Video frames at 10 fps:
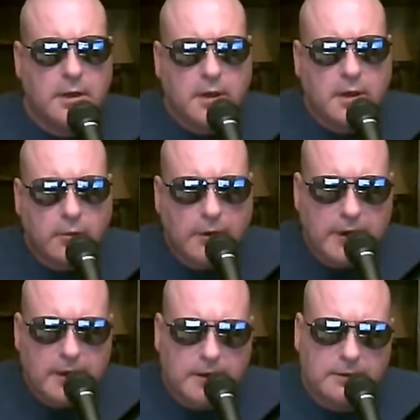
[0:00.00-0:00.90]

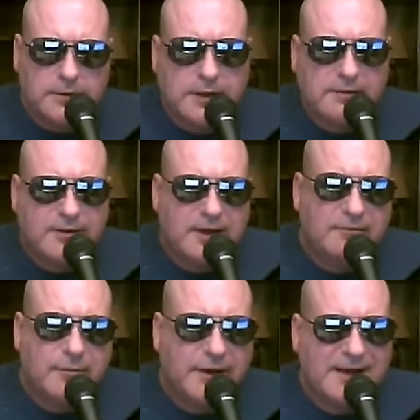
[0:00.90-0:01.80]
Well, good evening,
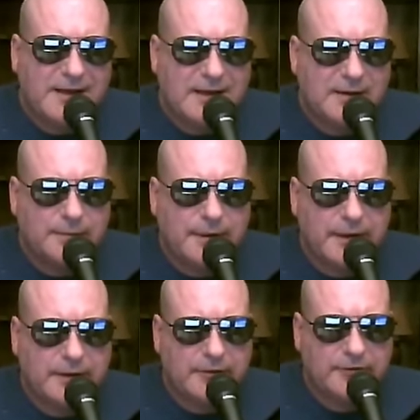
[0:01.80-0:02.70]
everybody.
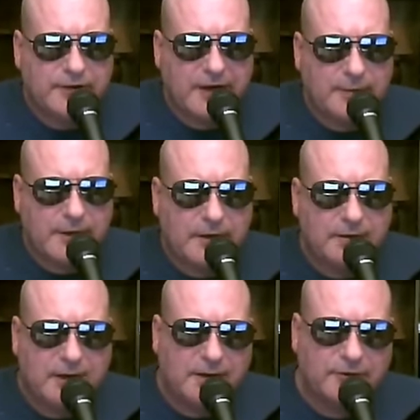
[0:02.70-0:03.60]
Bill Xam
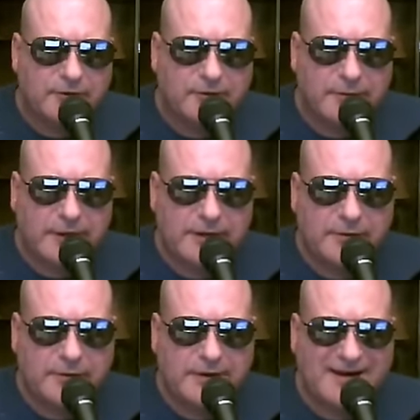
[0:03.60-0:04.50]
here. How's everybody
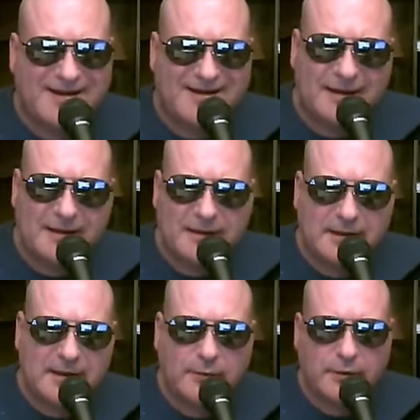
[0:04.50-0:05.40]
doing tonight?
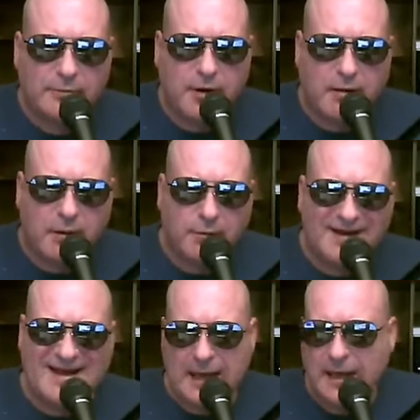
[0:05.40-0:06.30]
It would
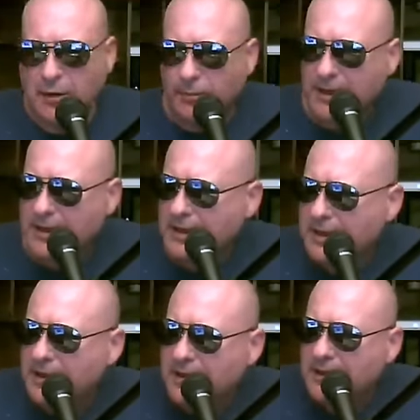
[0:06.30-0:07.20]
probably help
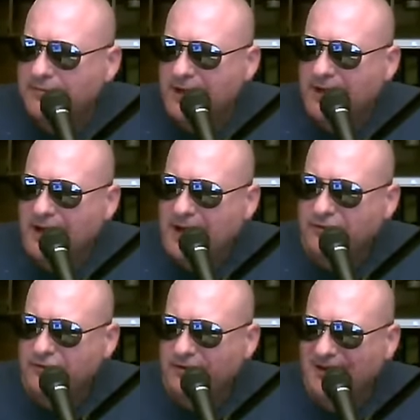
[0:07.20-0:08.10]
if I
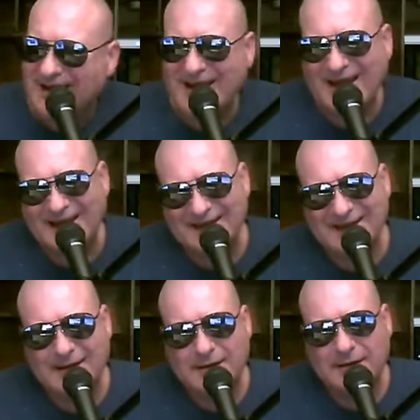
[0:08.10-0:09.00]
actually
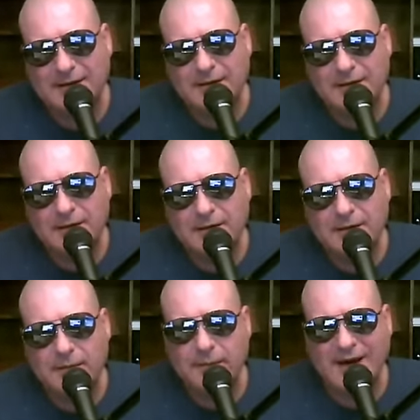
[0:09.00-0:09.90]
had
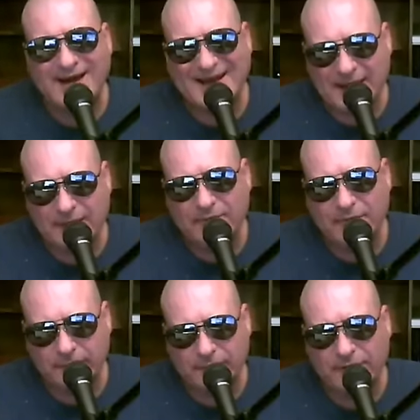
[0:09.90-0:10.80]
my
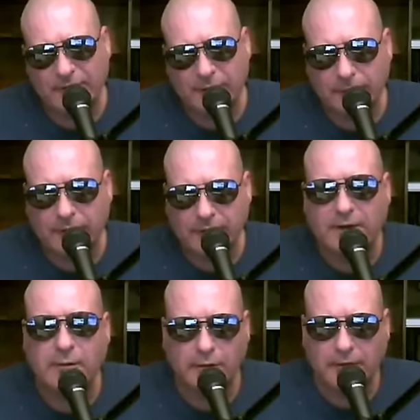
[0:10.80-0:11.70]
headphones on, wouldn't it?
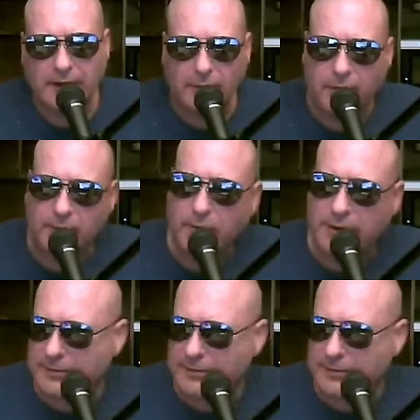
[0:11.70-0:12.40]
Hold on one moment.